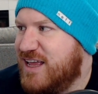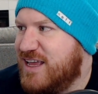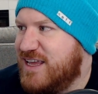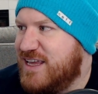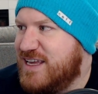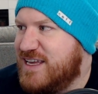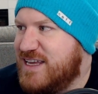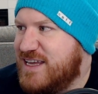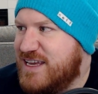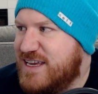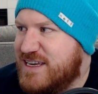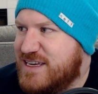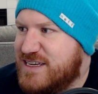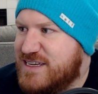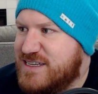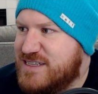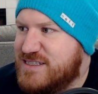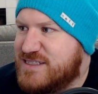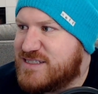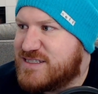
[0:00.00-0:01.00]
It
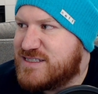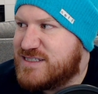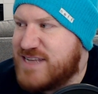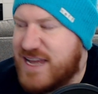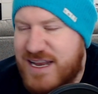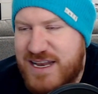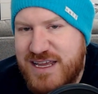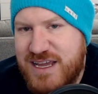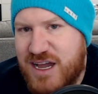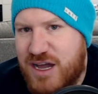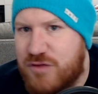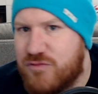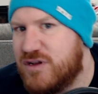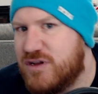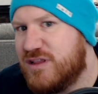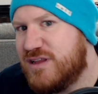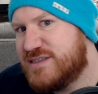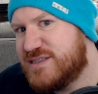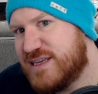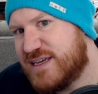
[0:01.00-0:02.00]
is setting
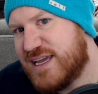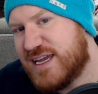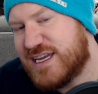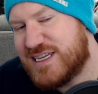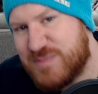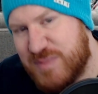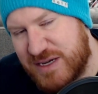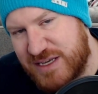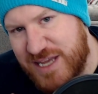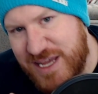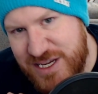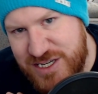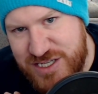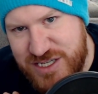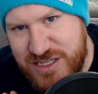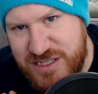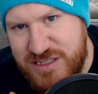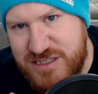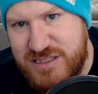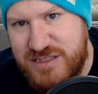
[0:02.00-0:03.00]
unrealistic
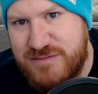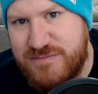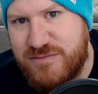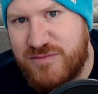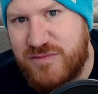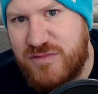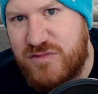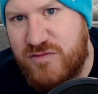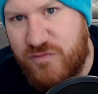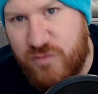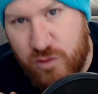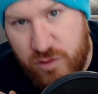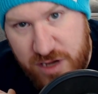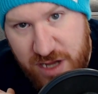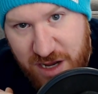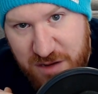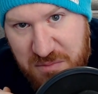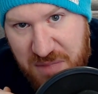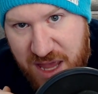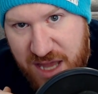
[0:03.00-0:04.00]
expectation for
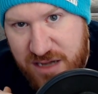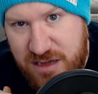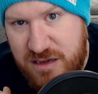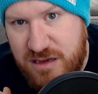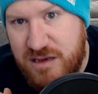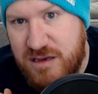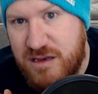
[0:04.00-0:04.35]
young men,